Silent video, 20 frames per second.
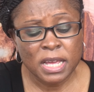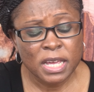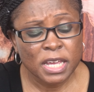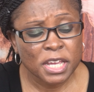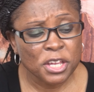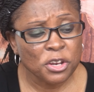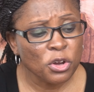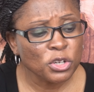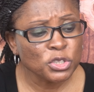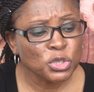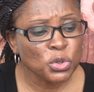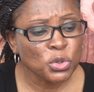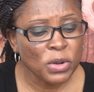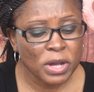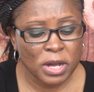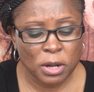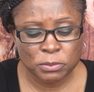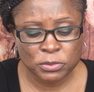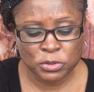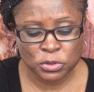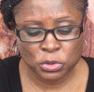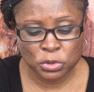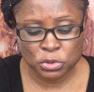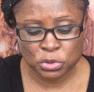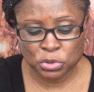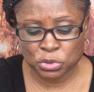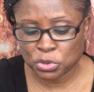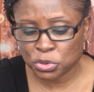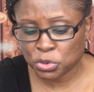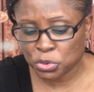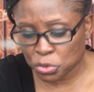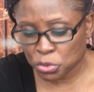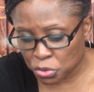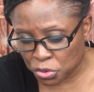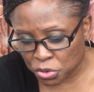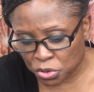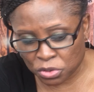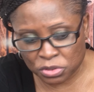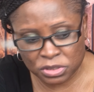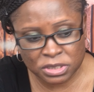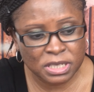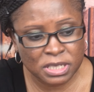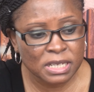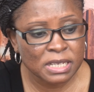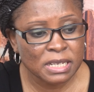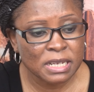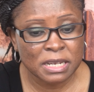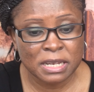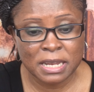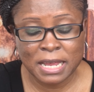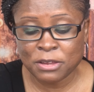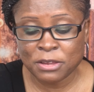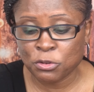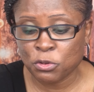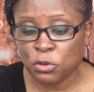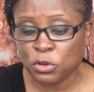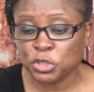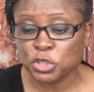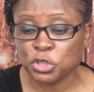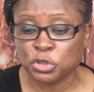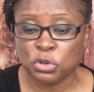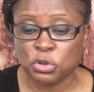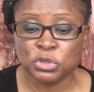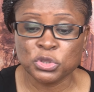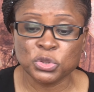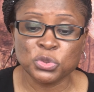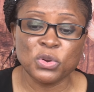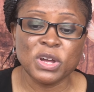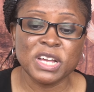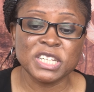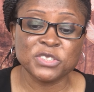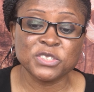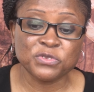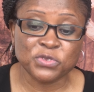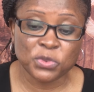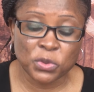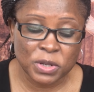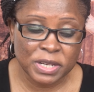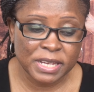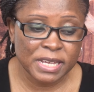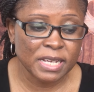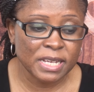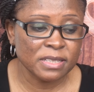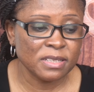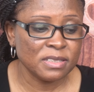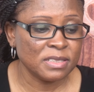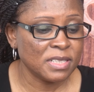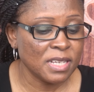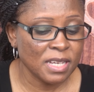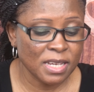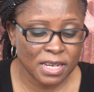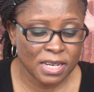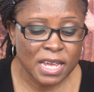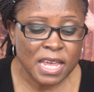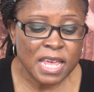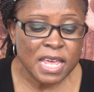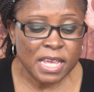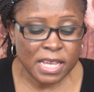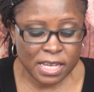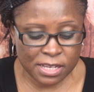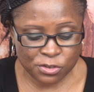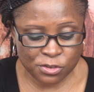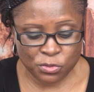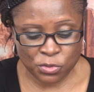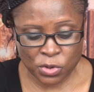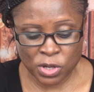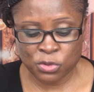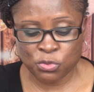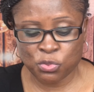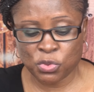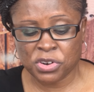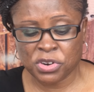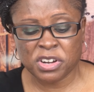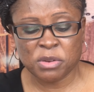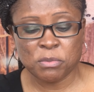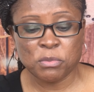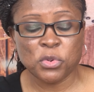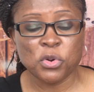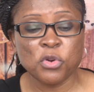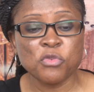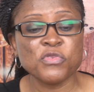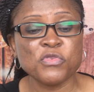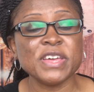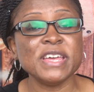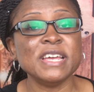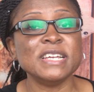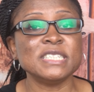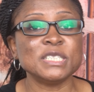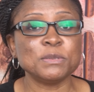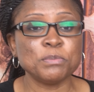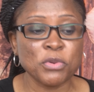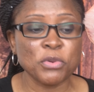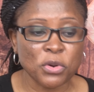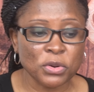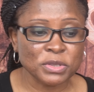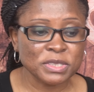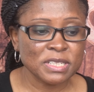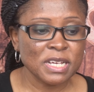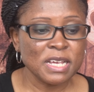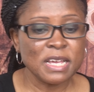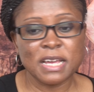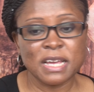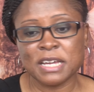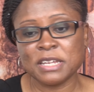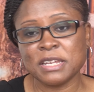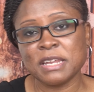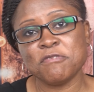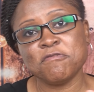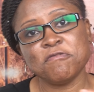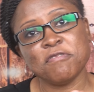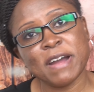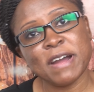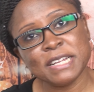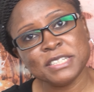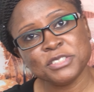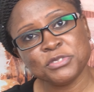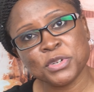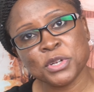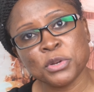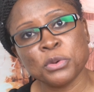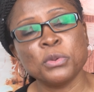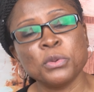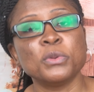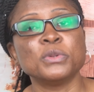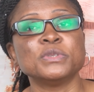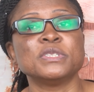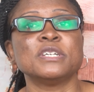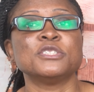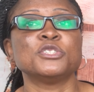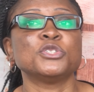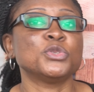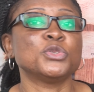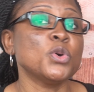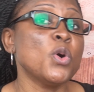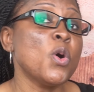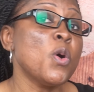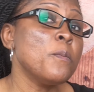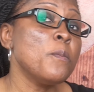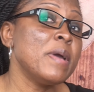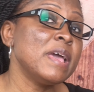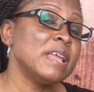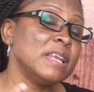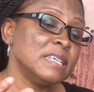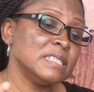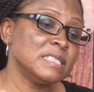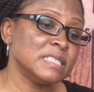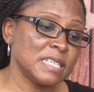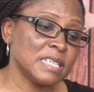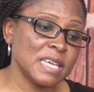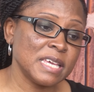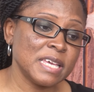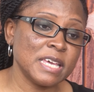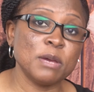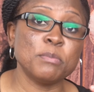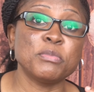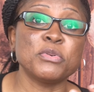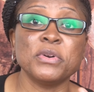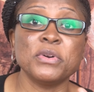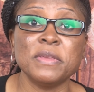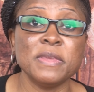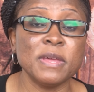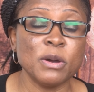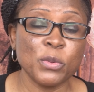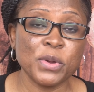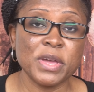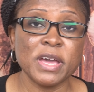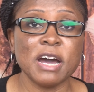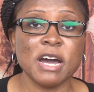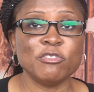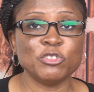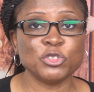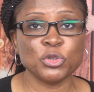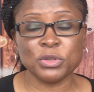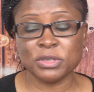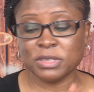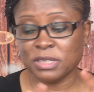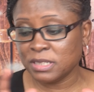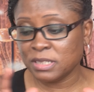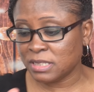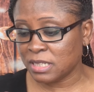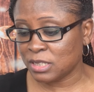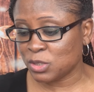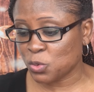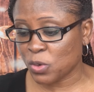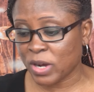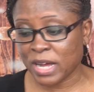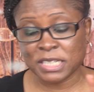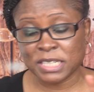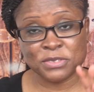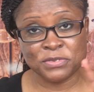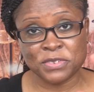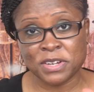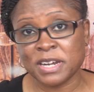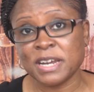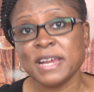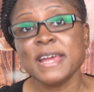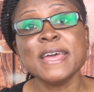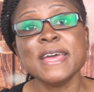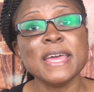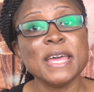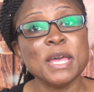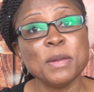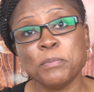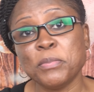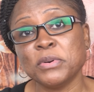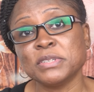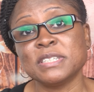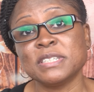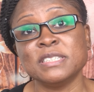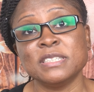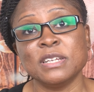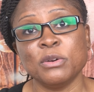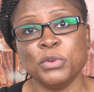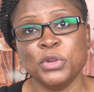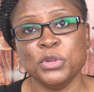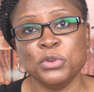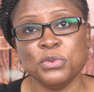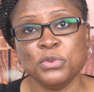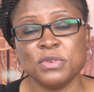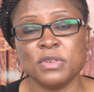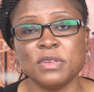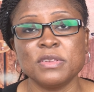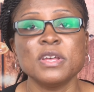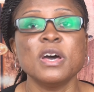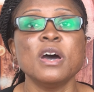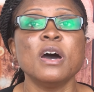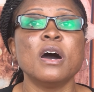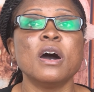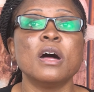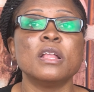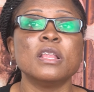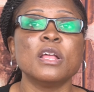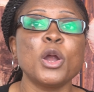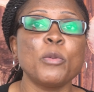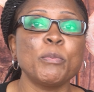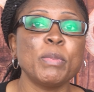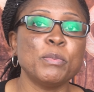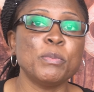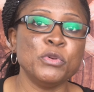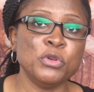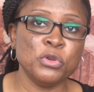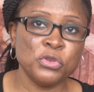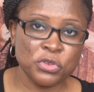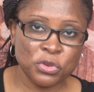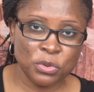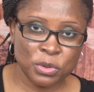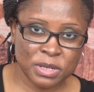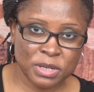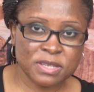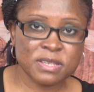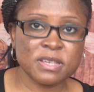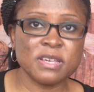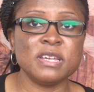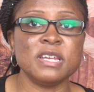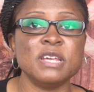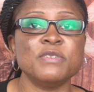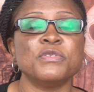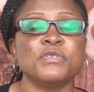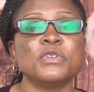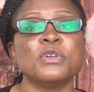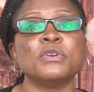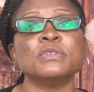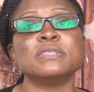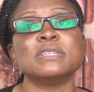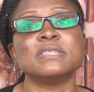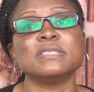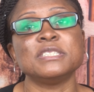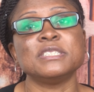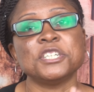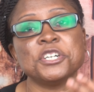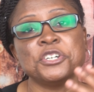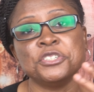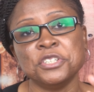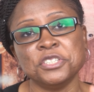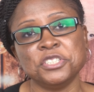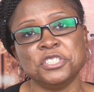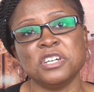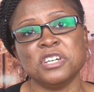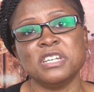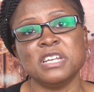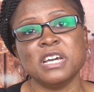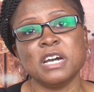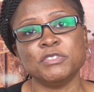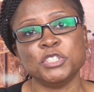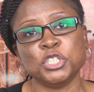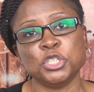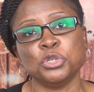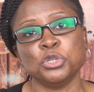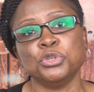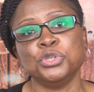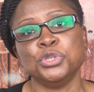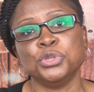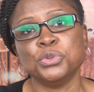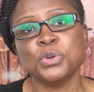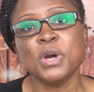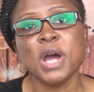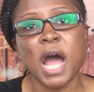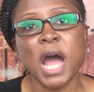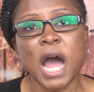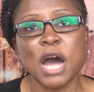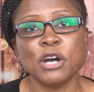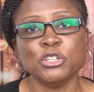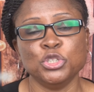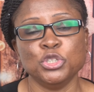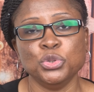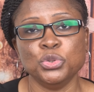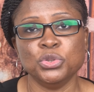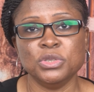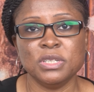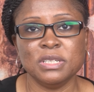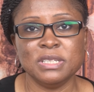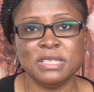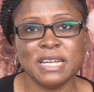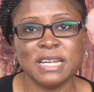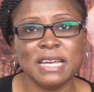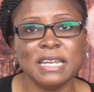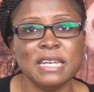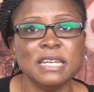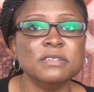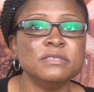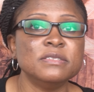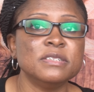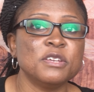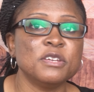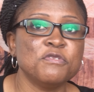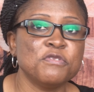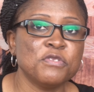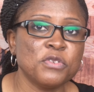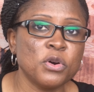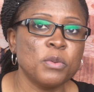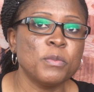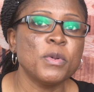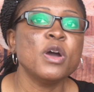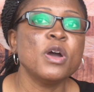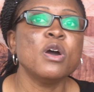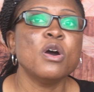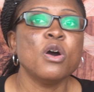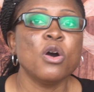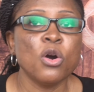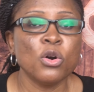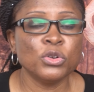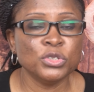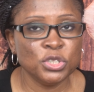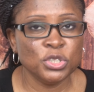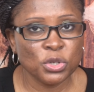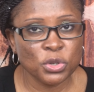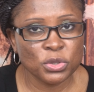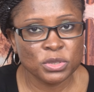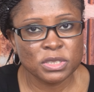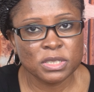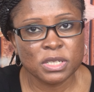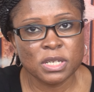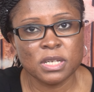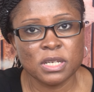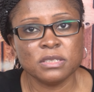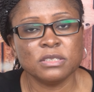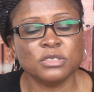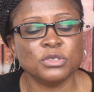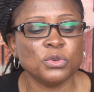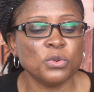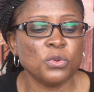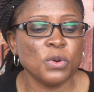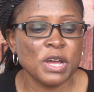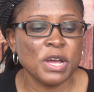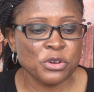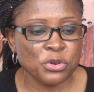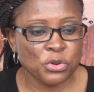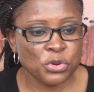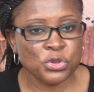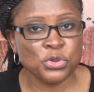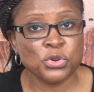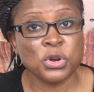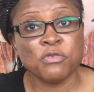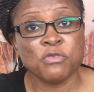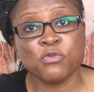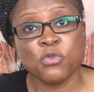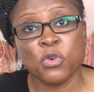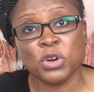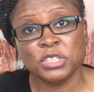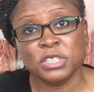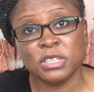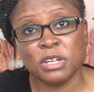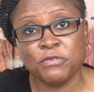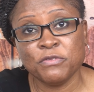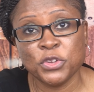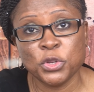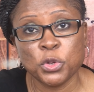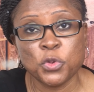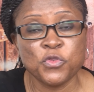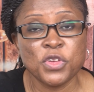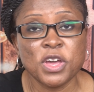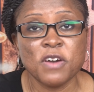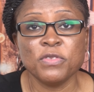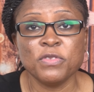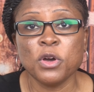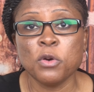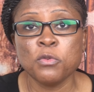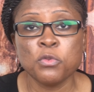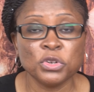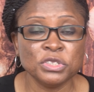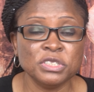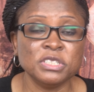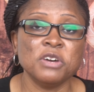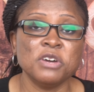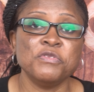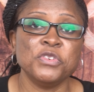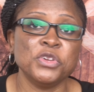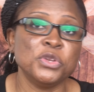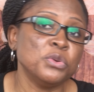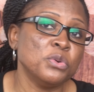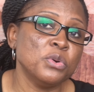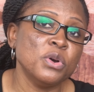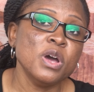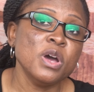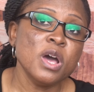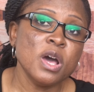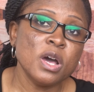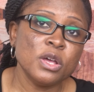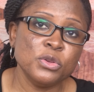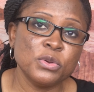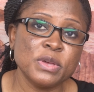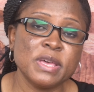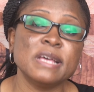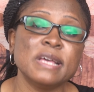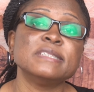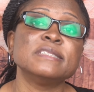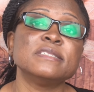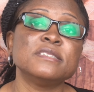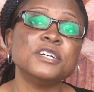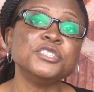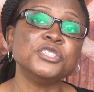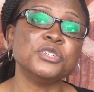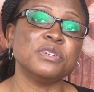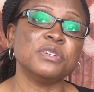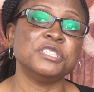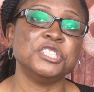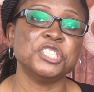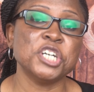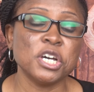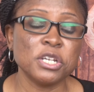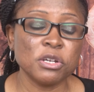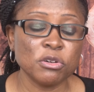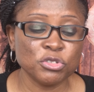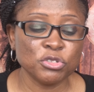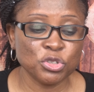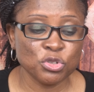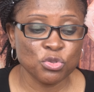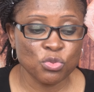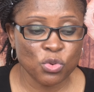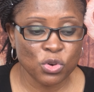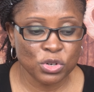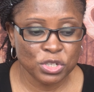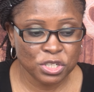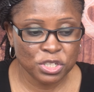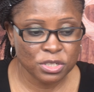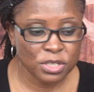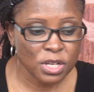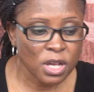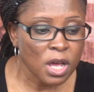It also helps to soothe your skin, and it's going to exfoliate the skin. It will remove age spots and fight wrinkles and so many skincare products that we have. So this is why it's very important that we use it. A lot of people use it on the skin. Even on this channel, I've shown you how to use the diluted form on your skin. So I know you have watched the video. If you have not watched that video, you can search on the channel to watch it.